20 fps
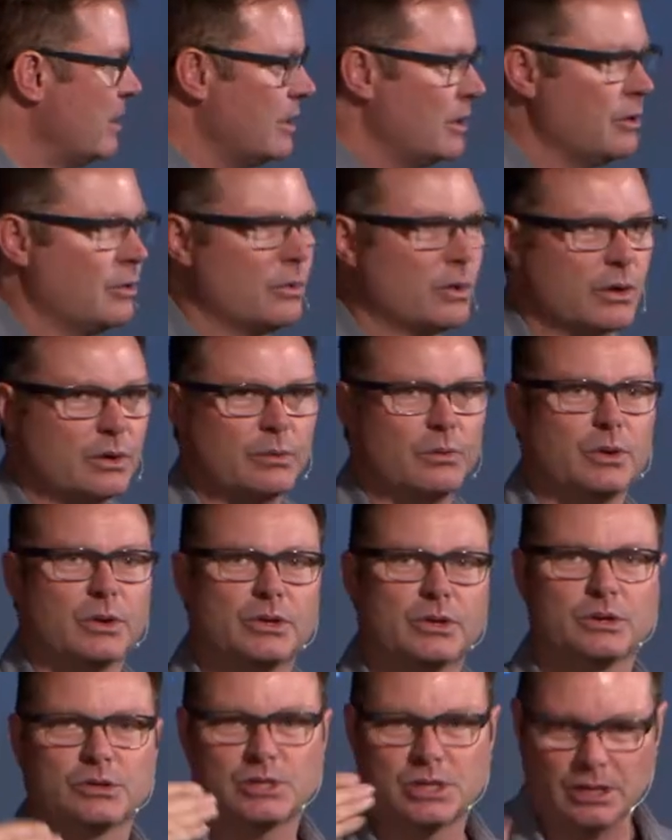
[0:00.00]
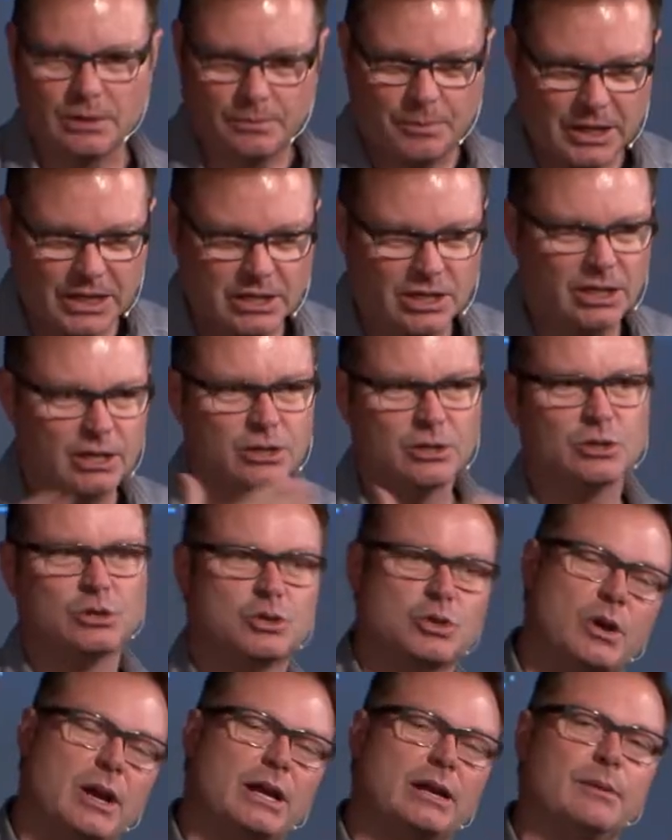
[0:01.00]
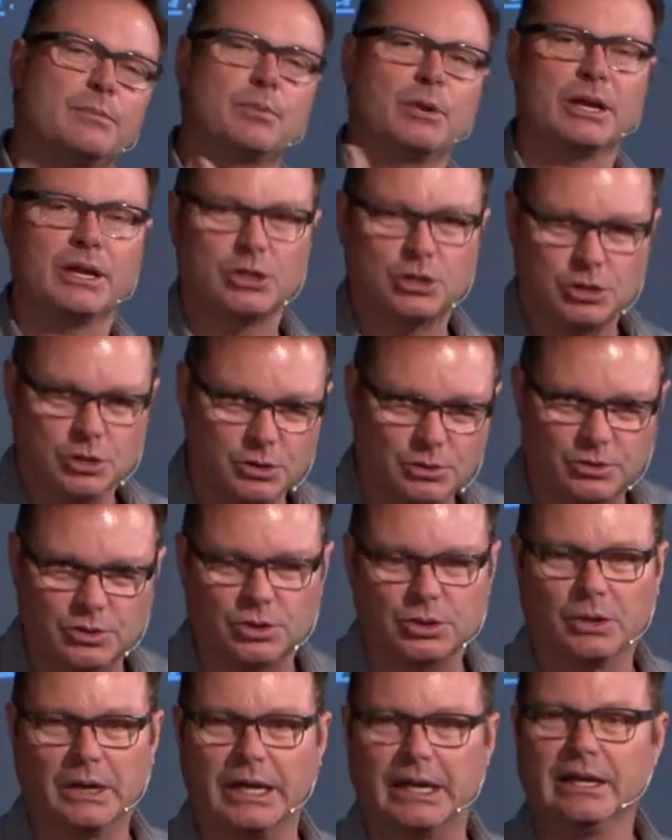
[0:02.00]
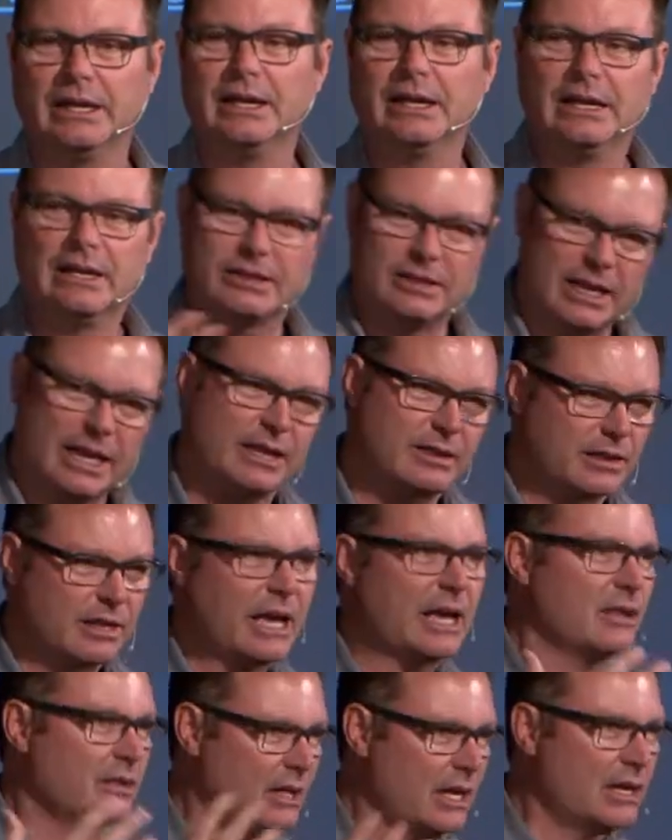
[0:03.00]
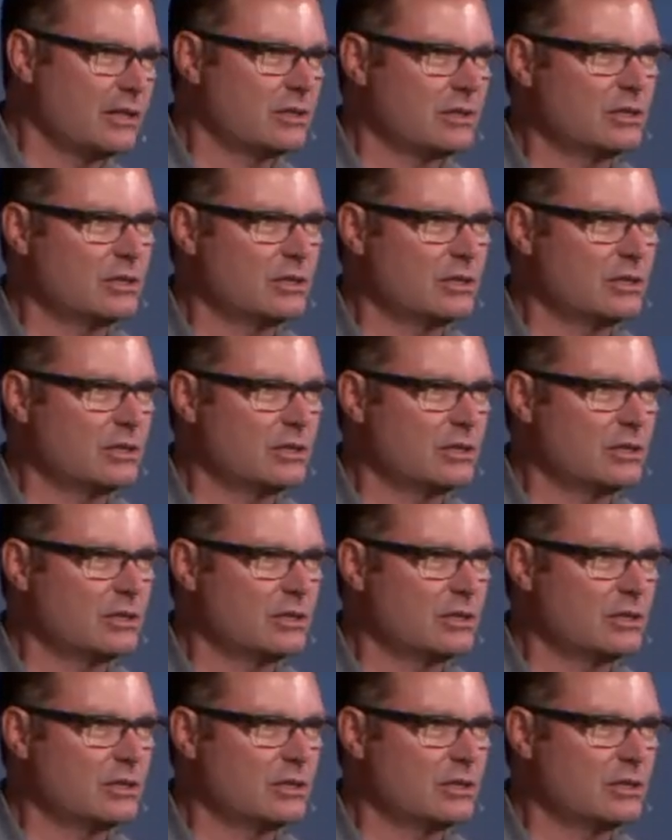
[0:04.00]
you know, where, where there's an opinion and you're trying to bring a truth to it. That, that, that